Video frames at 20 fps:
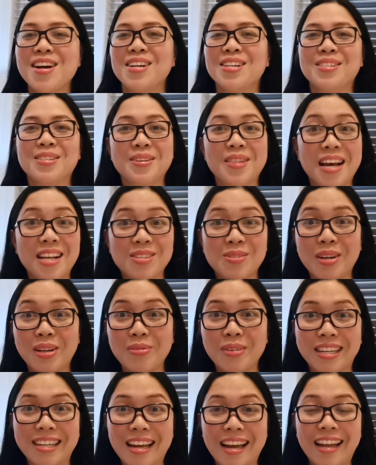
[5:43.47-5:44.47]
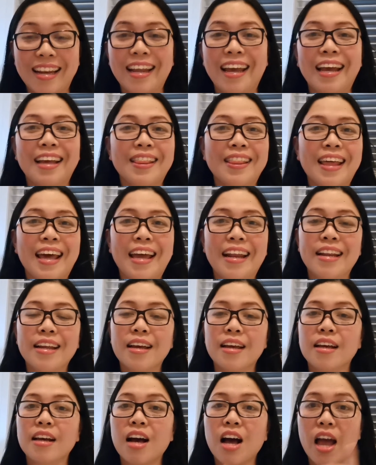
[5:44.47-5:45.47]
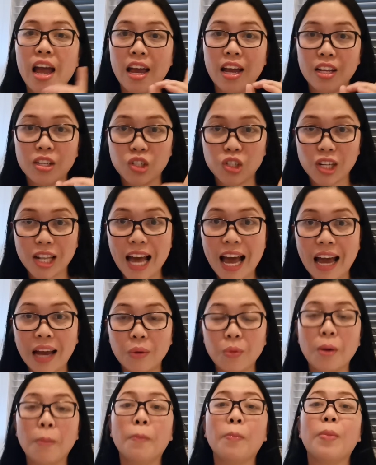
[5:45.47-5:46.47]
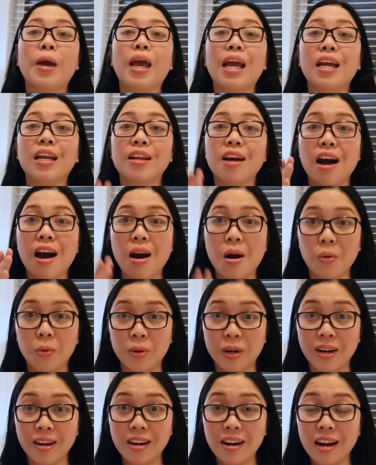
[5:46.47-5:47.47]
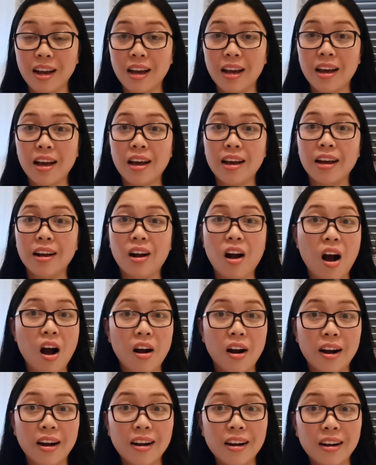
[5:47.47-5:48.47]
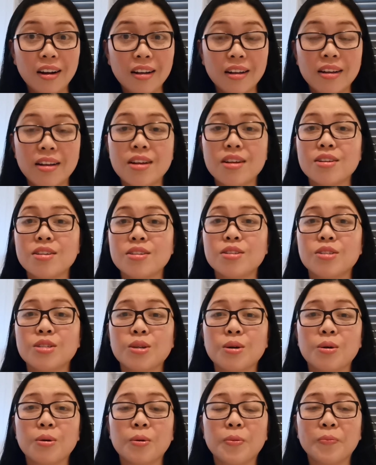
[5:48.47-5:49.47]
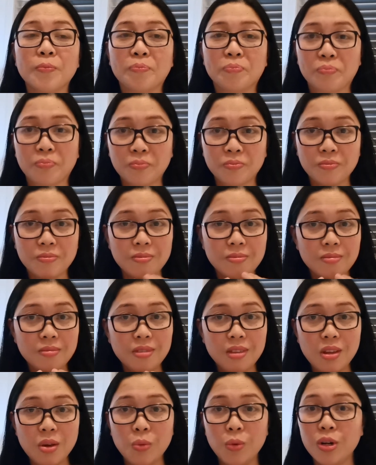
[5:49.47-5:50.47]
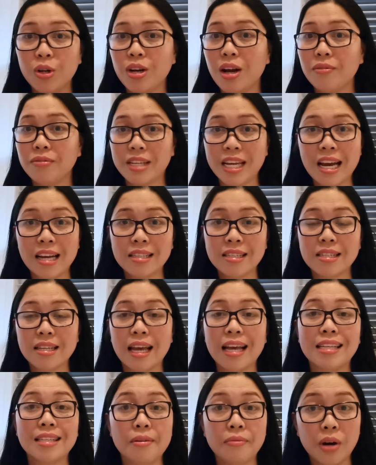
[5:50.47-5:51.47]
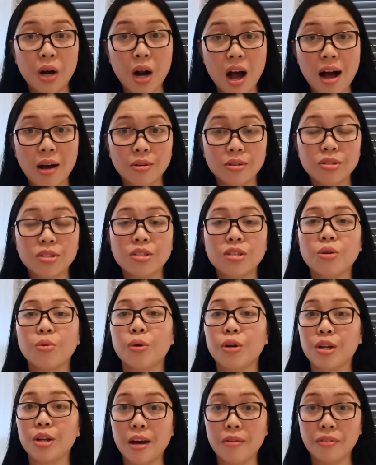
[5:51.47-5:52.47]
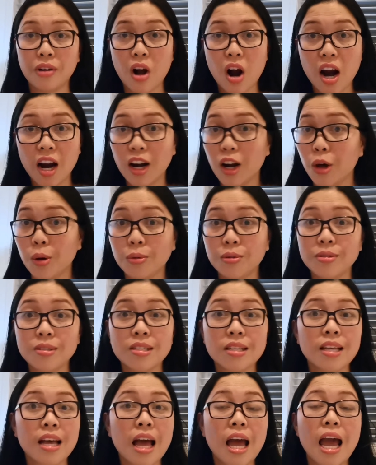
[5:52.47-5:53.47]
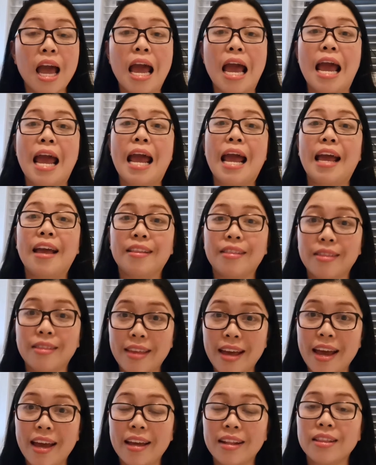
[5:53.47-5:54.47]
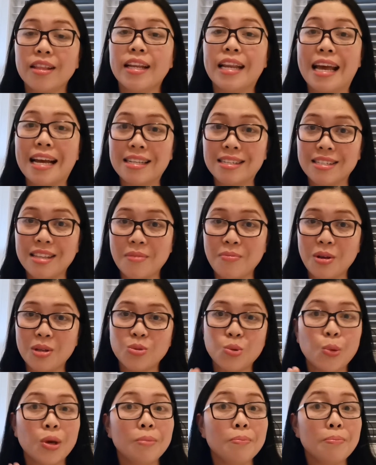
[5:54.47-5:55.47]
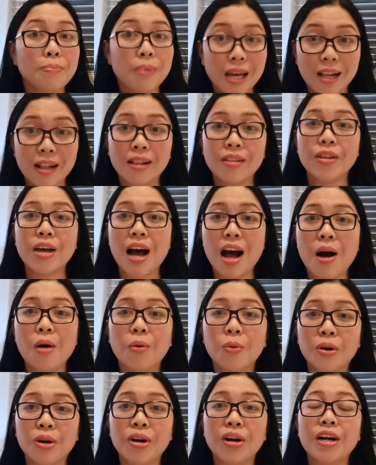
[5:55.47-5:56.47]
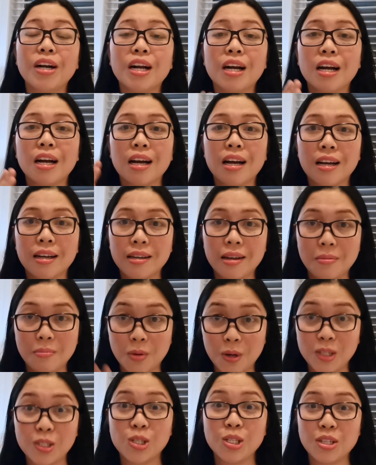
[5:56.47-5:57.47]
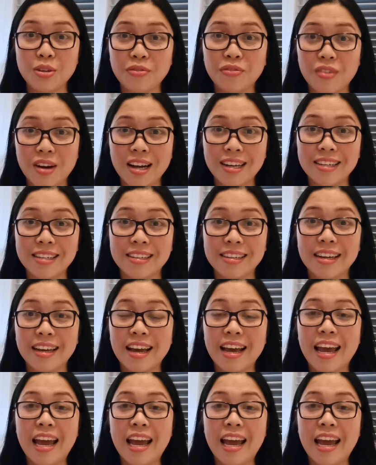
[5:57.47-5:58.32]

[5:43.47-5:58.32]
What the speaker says: So that's what we did. And then in July we paid our car, so we don't have debts except our house. We don't have car loans. And then the next step is we build our emergency fund.